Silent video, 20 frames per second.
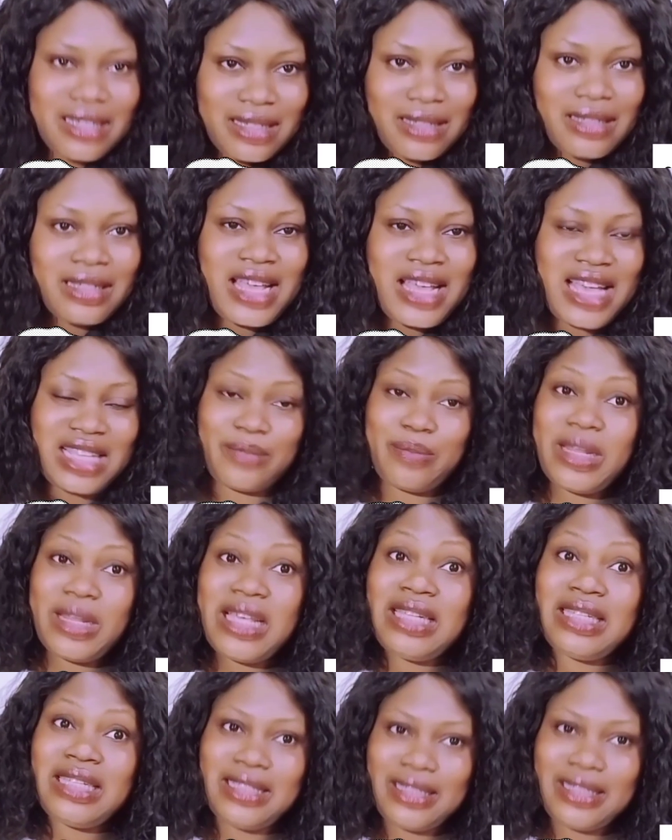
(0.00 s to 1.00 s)

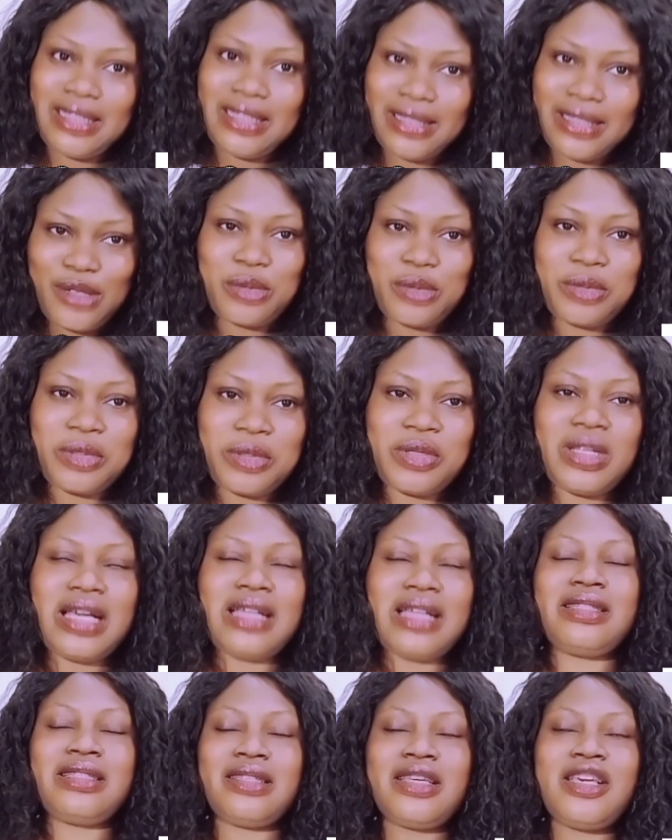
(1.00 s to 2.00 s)
in detail so
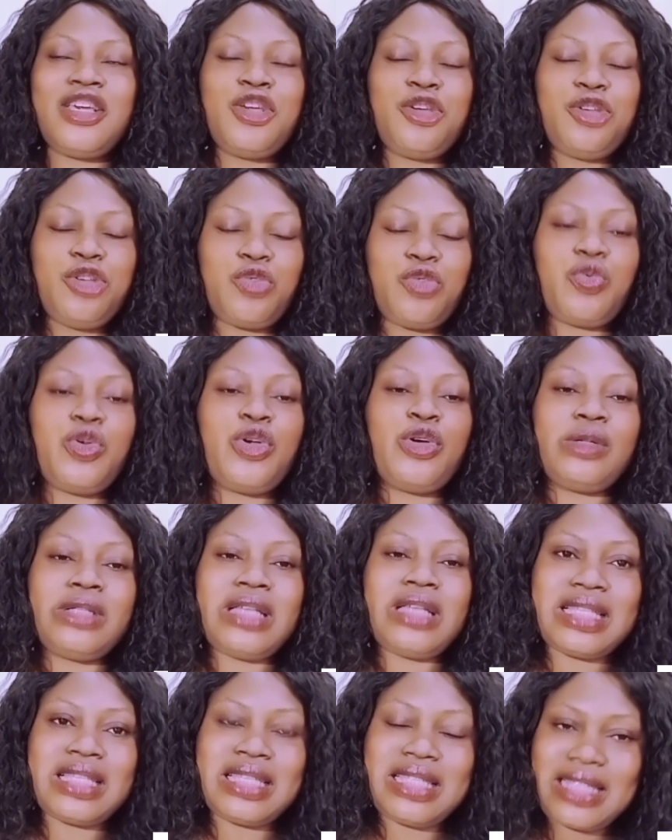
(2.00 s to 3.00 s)
that you will
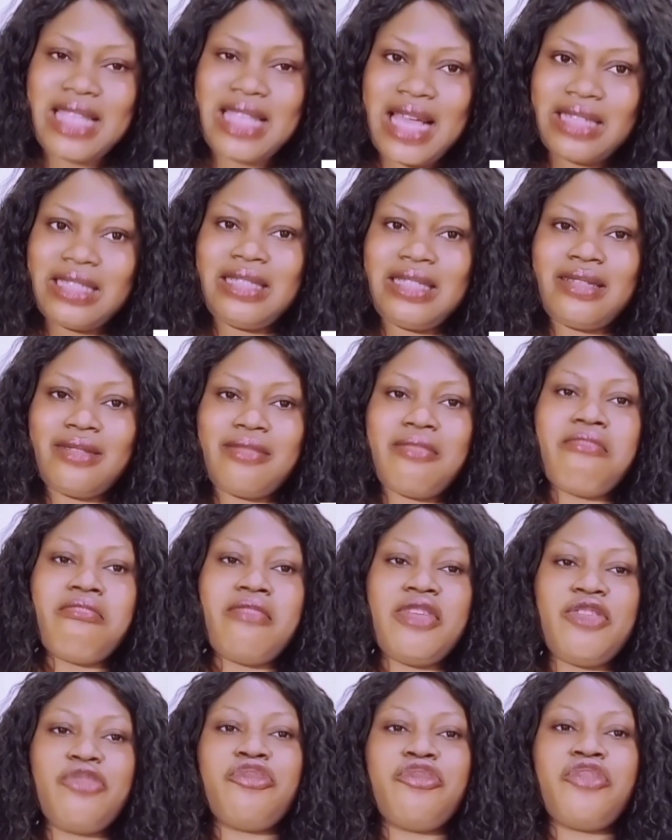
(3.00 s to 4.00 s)
understand
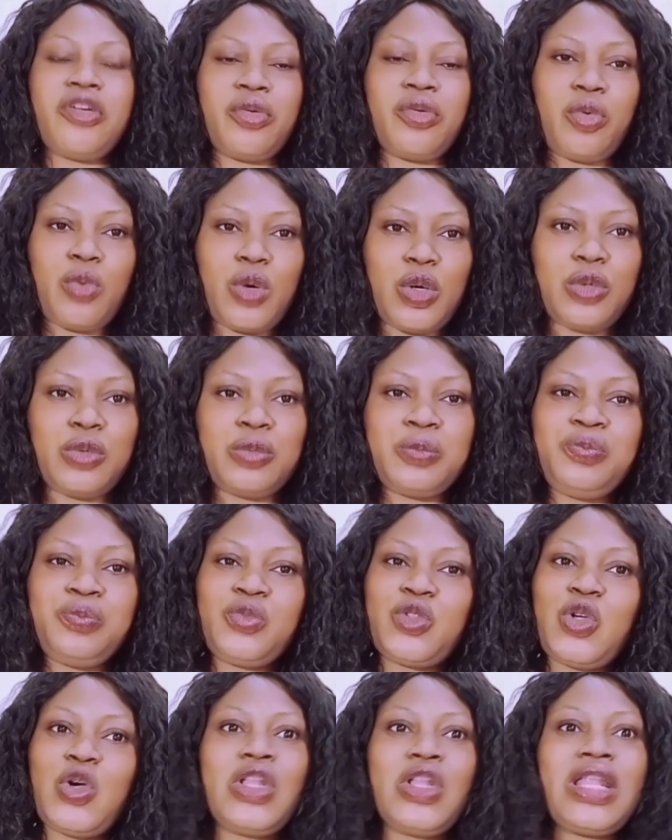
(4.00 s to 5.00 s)
me very well.
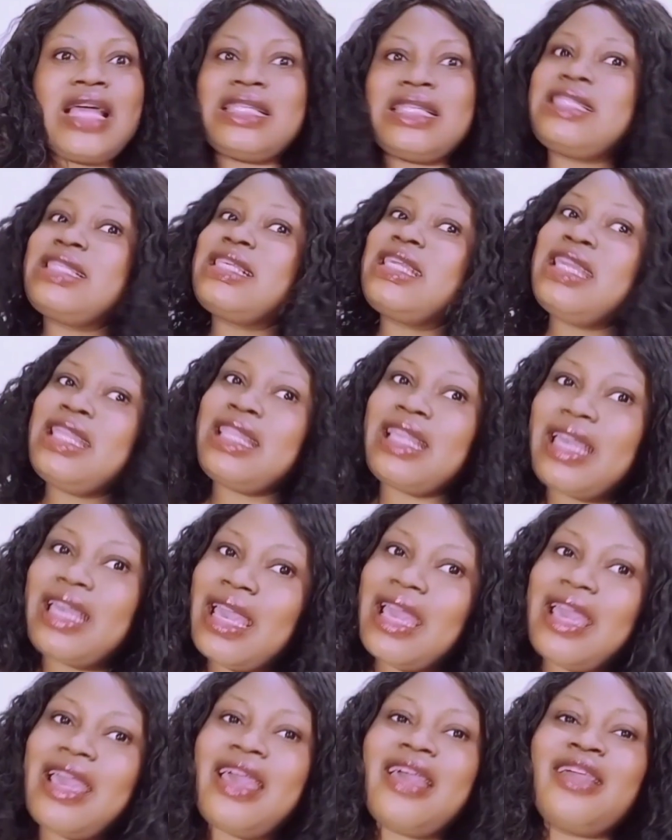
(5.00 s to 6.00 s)
Unlike
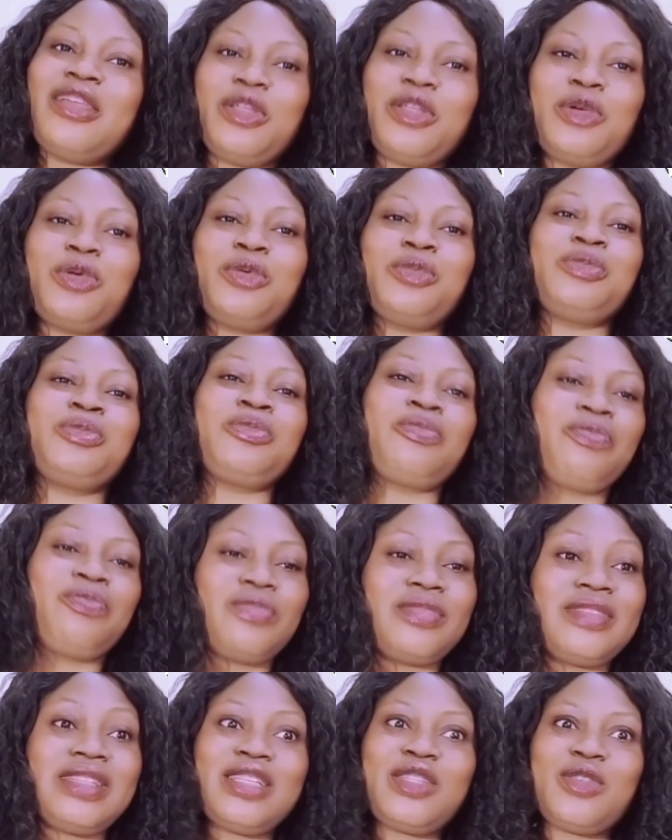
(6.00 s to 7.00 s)
skincare, you know,
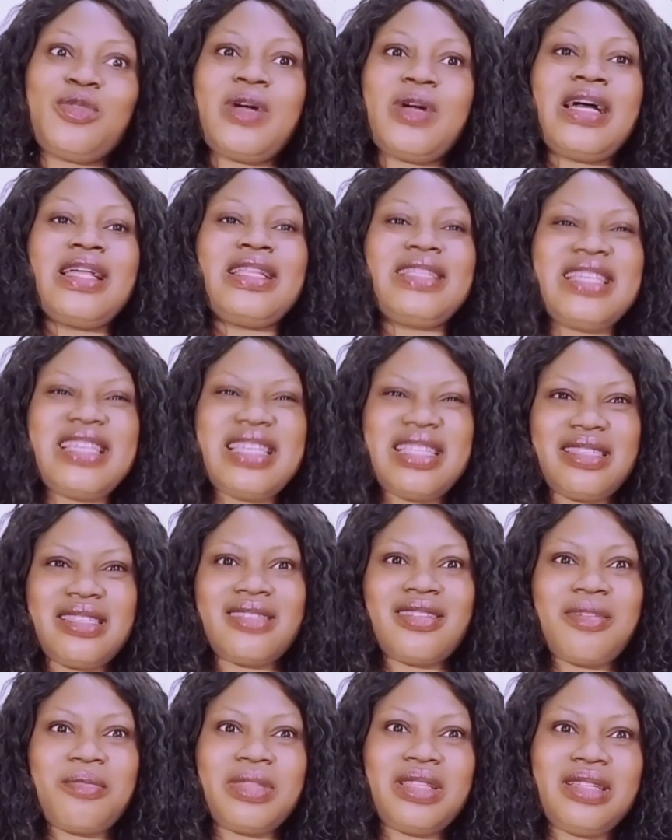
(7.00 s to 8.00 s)
this one is
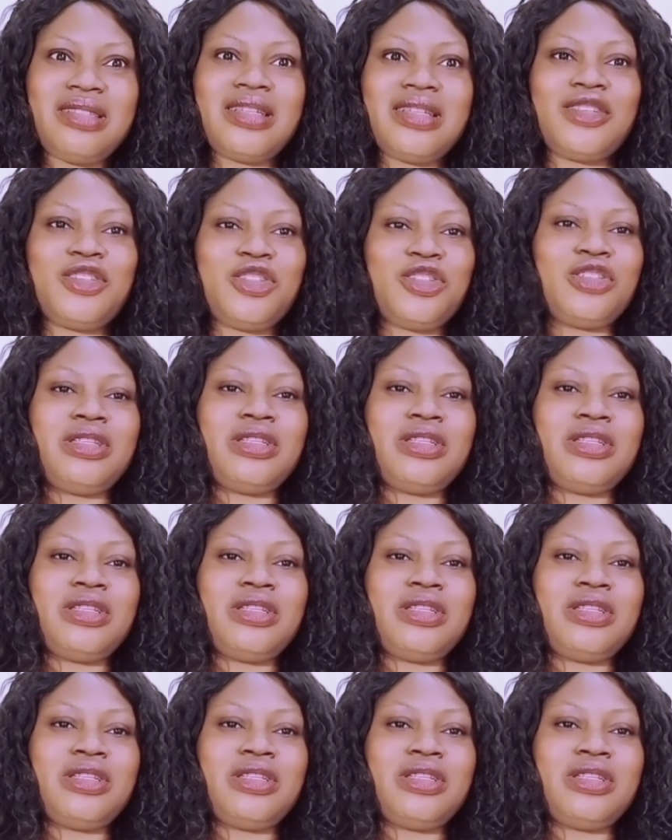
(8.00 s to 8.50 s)
something that you